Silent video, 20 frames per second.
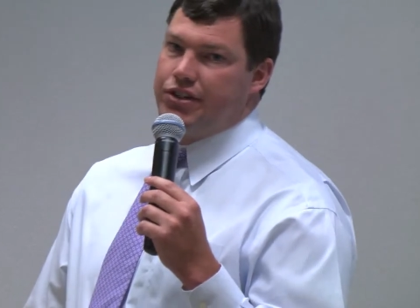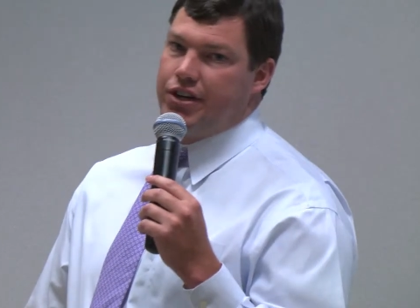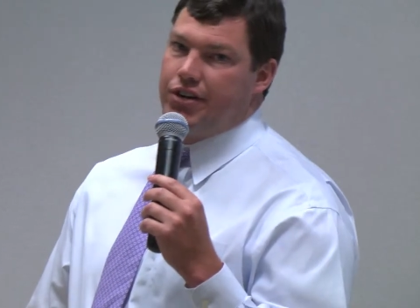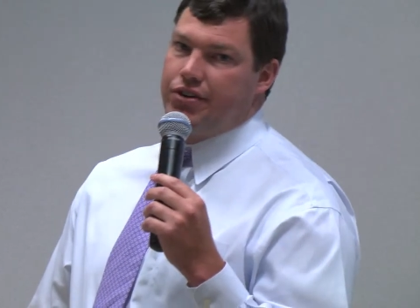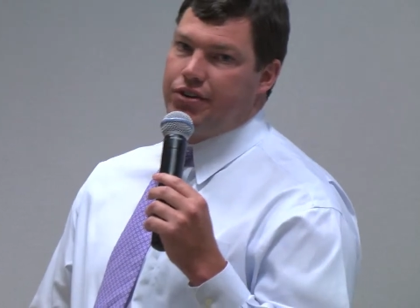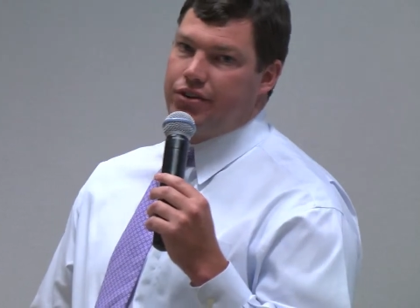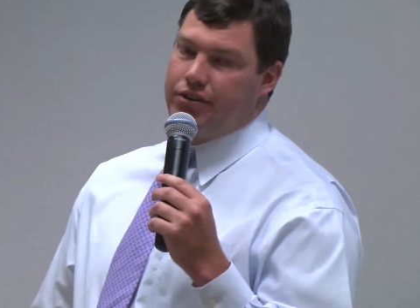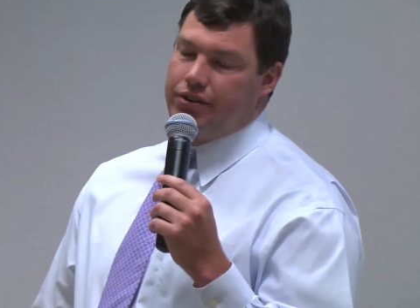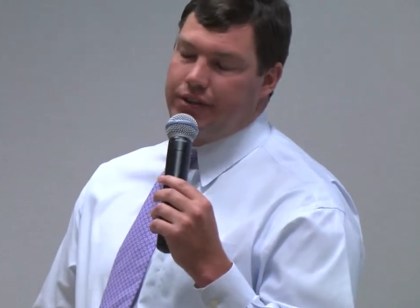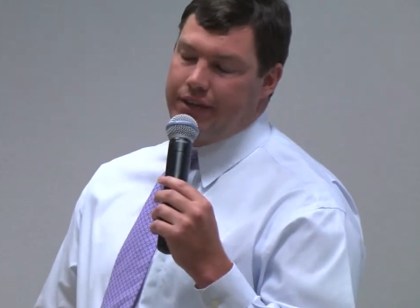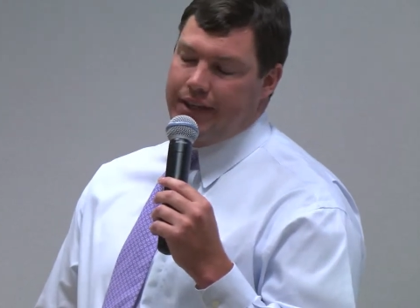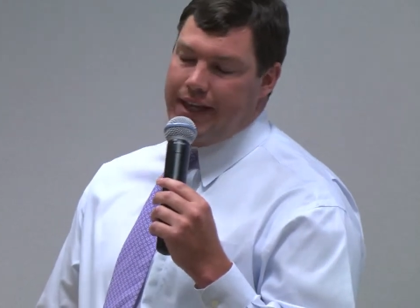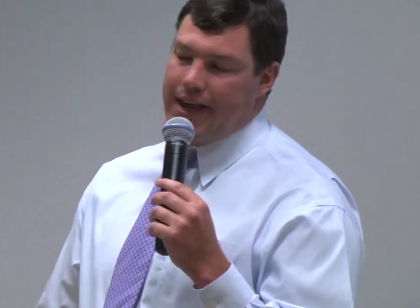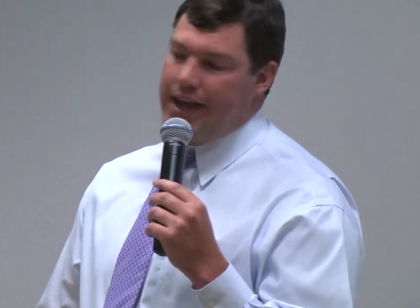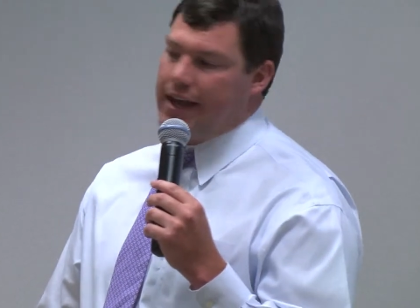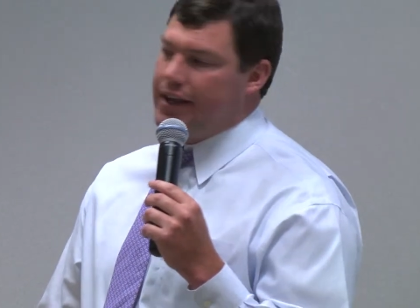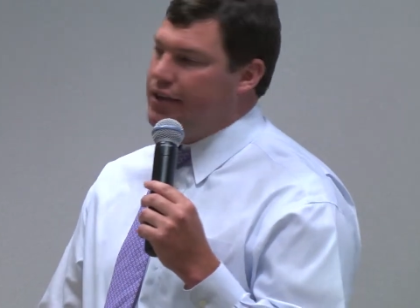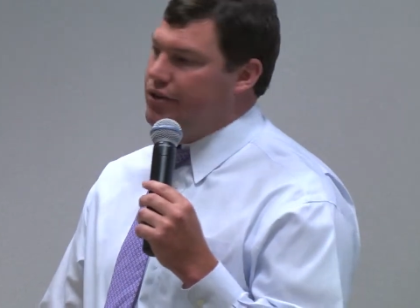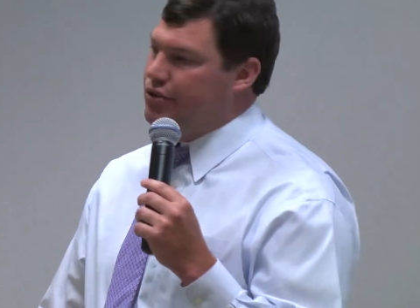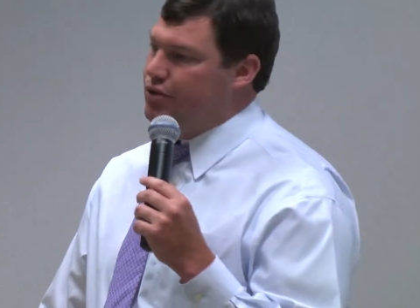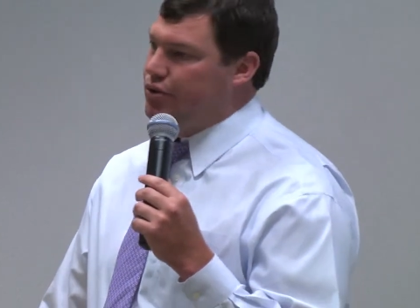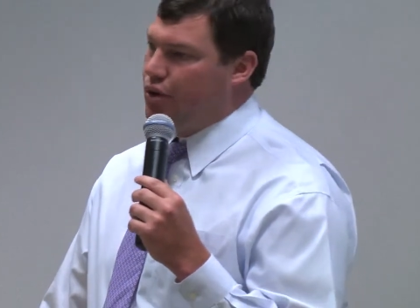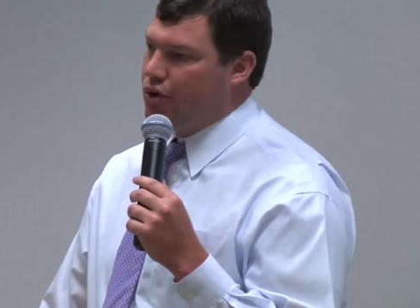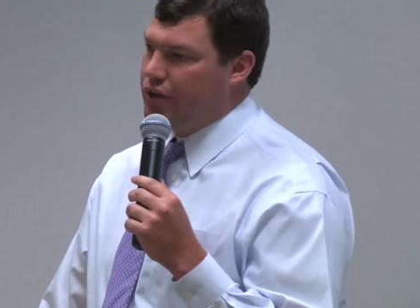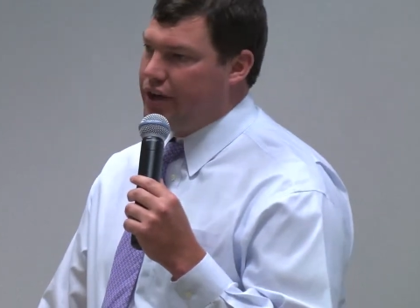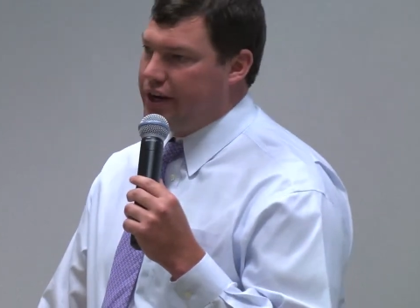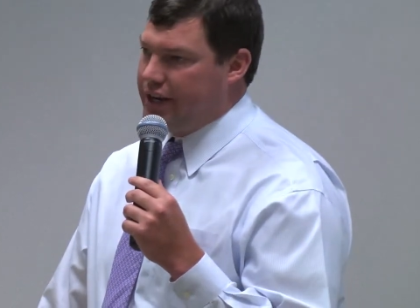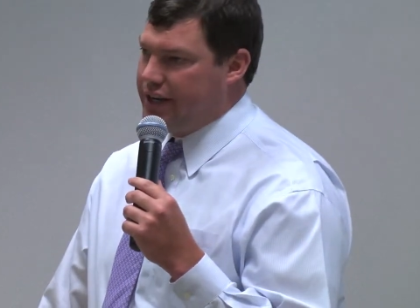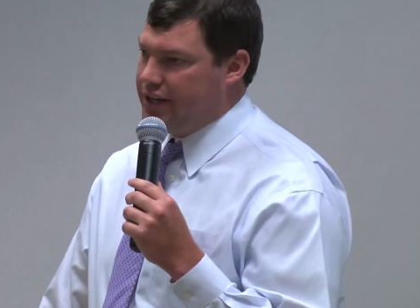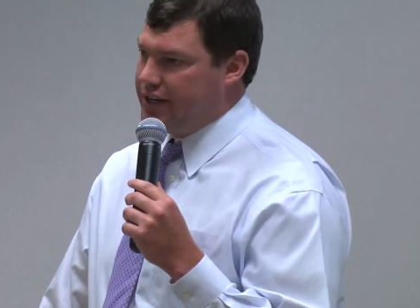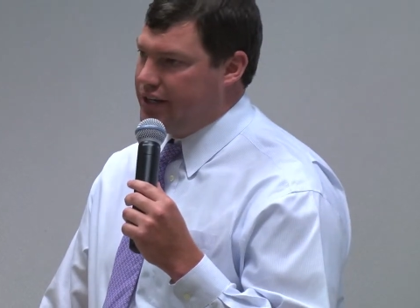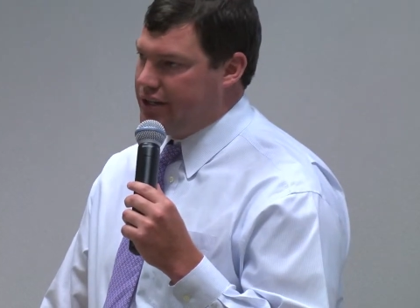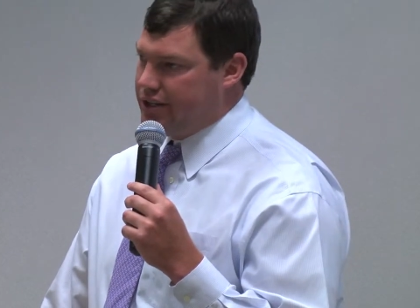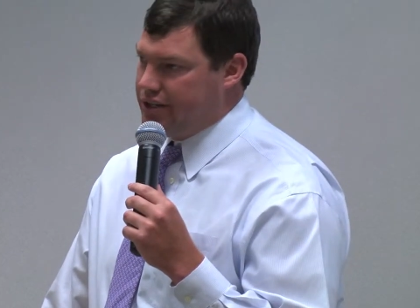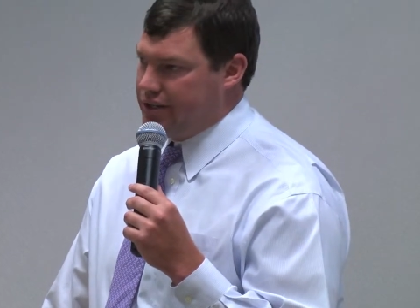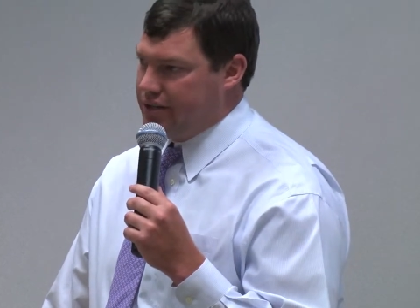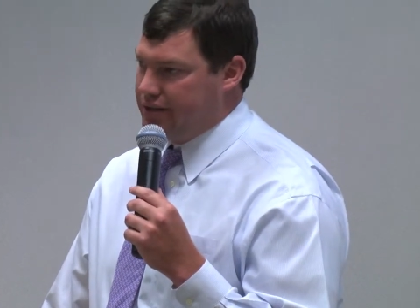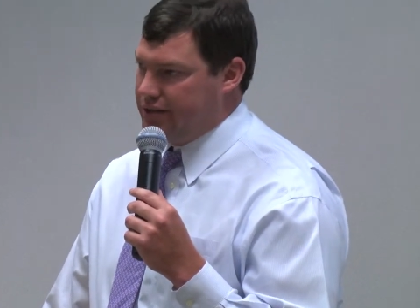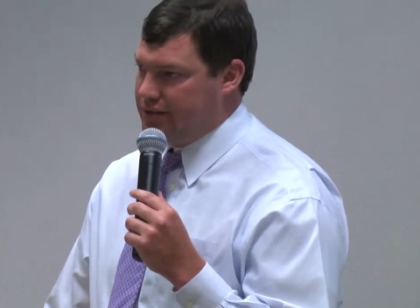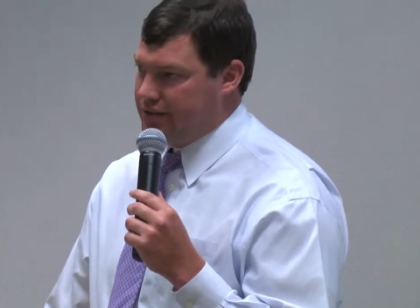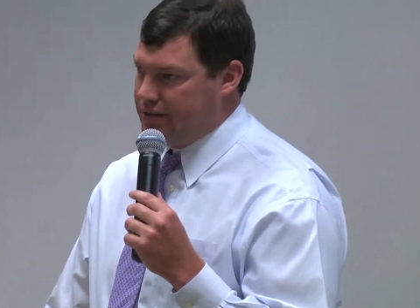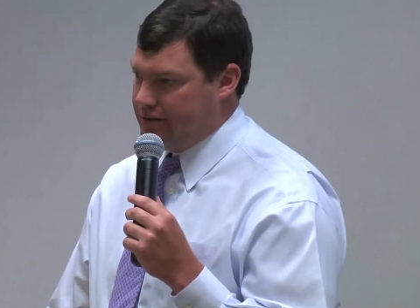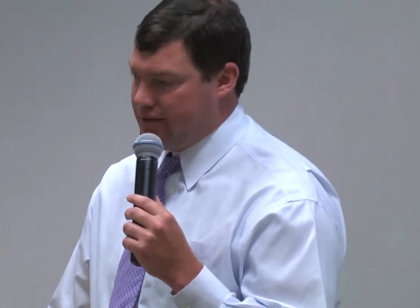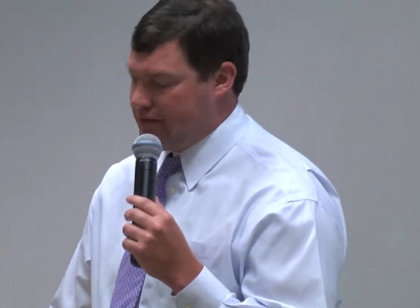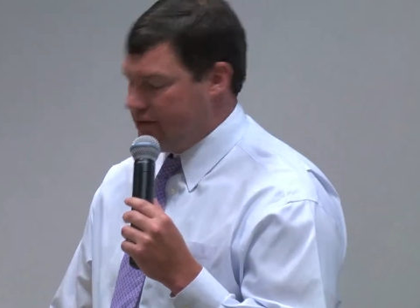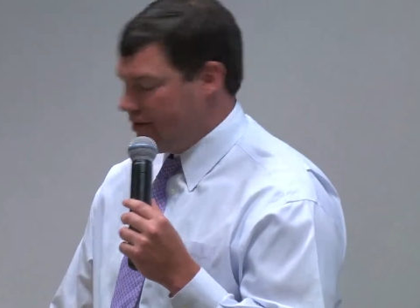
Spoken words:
general can't control their conditions.